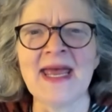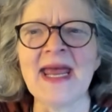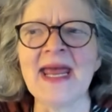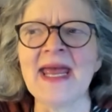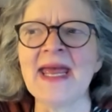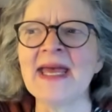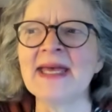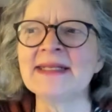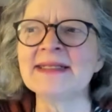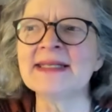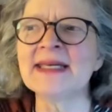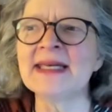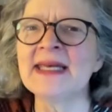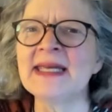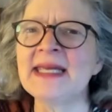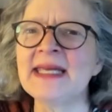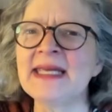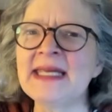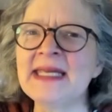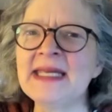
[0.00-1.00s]
And
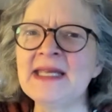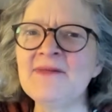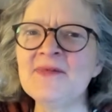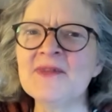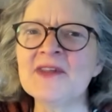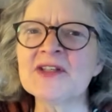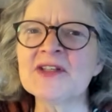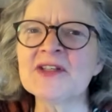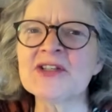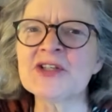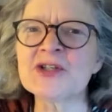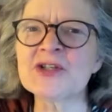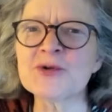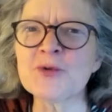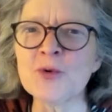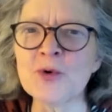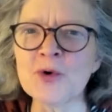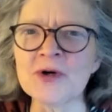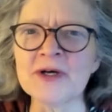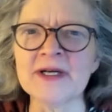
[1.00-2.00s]
in the
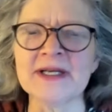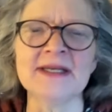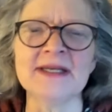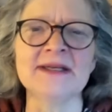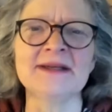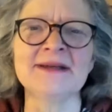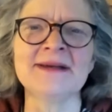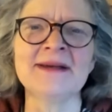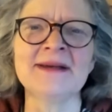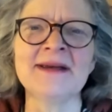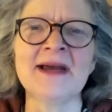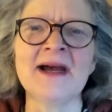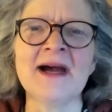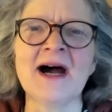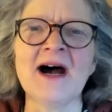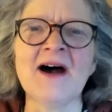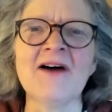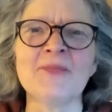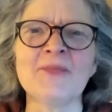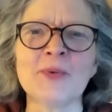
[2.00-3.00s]
story
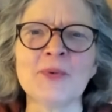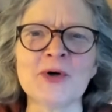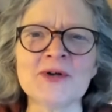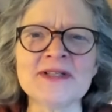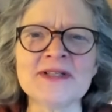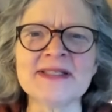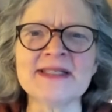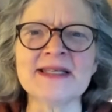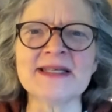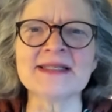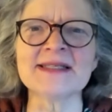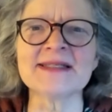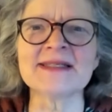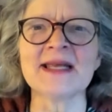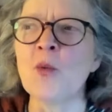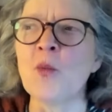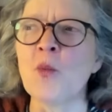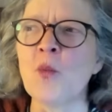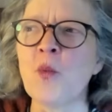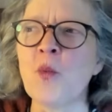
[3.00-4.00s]
of Perseus,
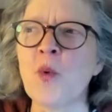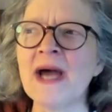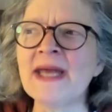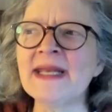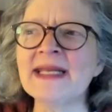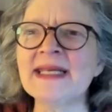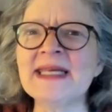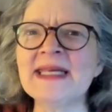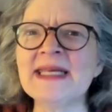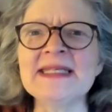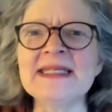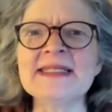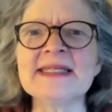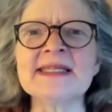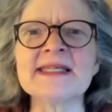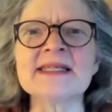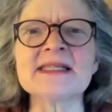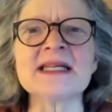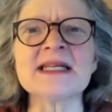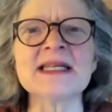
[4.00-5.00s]
what is
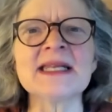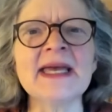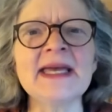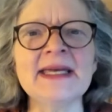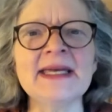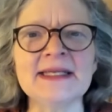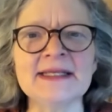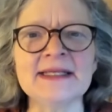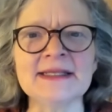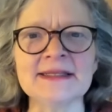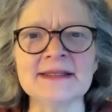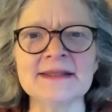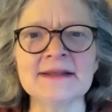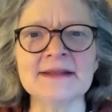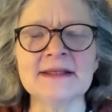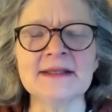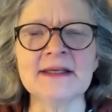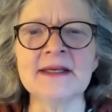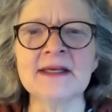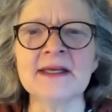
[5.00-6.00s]
slain?
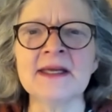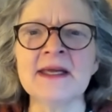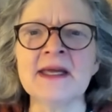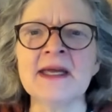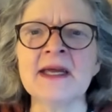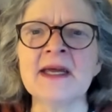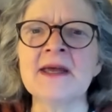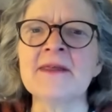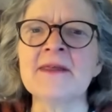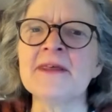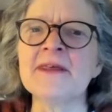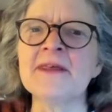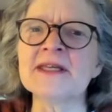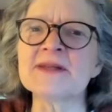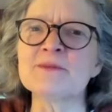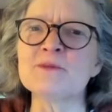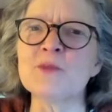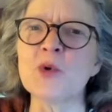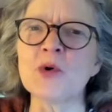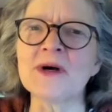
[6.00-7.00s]

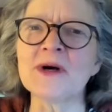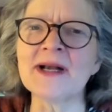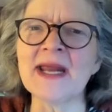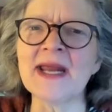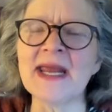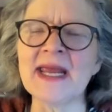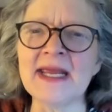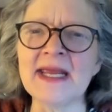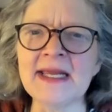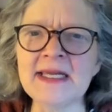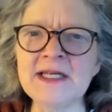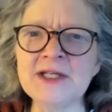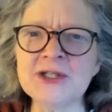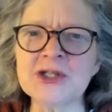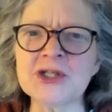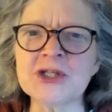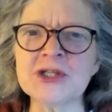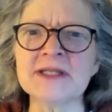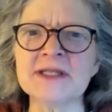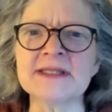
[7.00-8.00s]
This more
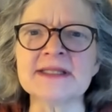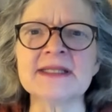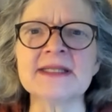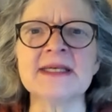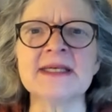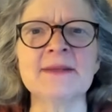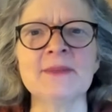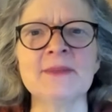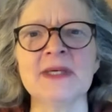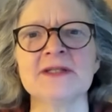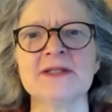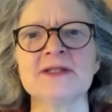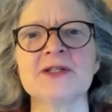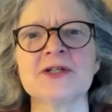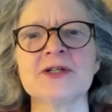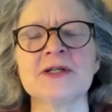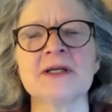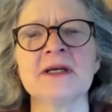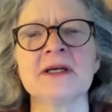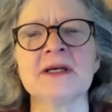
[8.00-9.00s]
ancient
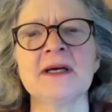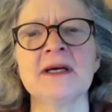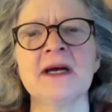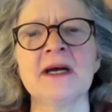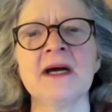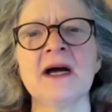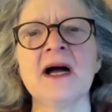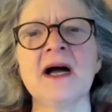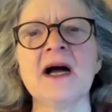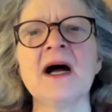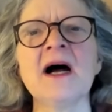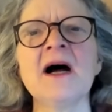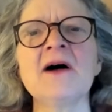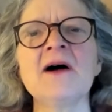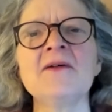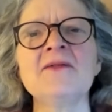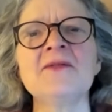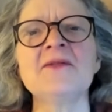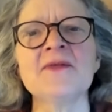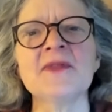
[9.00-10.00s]
image
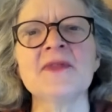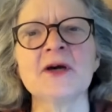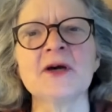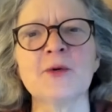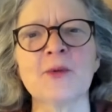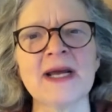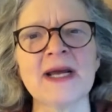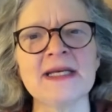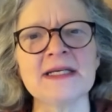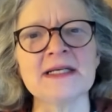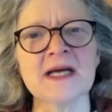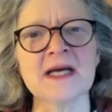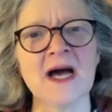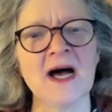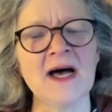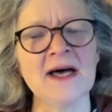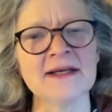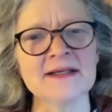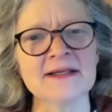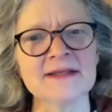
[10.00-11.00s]
of the great
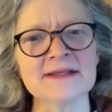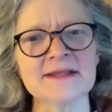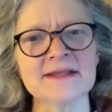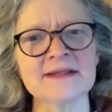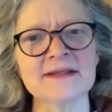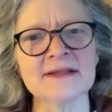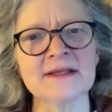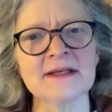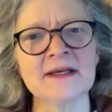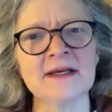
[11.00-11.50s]
goddess.